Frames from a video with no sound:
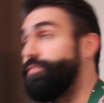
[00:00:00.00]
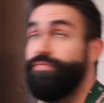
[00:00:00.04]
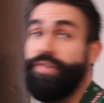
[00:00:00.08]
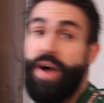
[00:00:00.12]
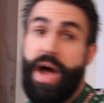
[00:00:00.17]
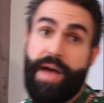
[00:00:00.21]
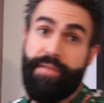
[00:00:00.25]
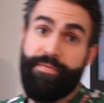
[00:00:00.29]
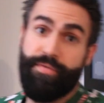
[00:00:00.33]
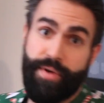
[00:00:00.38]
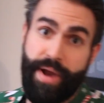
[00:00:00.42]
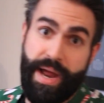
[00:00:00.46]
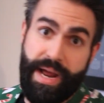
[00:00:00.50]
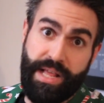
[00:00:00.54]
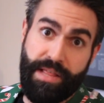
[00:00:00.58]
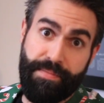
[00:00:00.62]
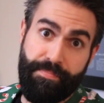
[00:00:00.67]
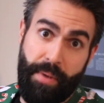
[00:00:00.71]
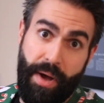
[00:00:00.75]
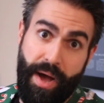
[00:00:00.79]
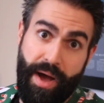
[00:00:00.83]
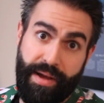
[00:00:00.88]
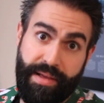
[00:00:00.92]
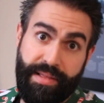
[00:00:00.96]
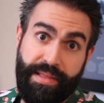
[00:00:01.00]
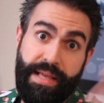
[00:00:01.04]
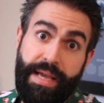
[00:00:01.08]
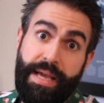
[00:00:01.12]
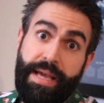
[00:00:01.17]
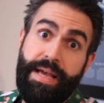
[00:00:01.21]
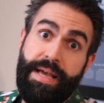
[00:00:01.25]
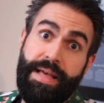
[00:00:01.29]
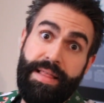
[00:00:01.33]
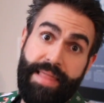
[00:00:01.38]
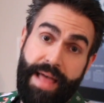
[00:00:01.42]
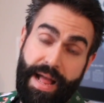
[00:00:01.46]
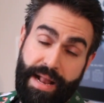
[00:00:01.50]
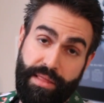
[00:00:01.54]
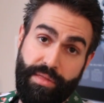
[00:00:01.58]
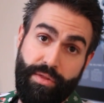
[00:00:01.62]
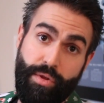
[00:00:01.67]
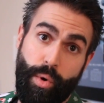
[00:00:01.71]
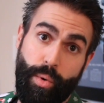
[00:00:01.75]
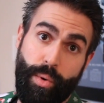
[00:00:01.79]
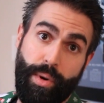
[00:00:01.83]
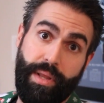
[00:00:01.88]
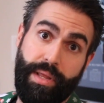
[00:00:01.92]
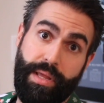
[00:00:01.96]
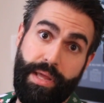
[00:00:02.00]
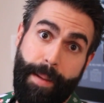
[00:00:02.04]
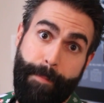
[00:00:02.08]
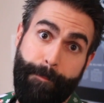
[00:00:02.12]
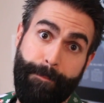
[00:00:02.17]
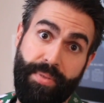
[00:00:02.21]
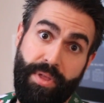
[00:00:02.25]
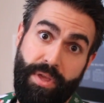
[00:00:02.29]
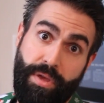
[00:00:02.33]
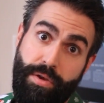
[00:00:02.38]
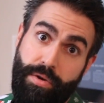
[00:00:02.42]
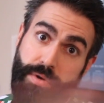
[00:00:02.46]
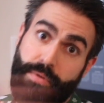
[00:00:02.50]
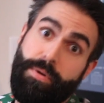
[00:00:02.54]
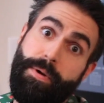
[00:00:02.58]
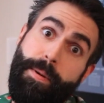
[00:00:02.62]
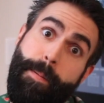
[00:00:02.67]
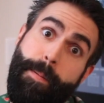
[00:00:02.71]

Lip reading: 5 or Xbox, that's totally up to you.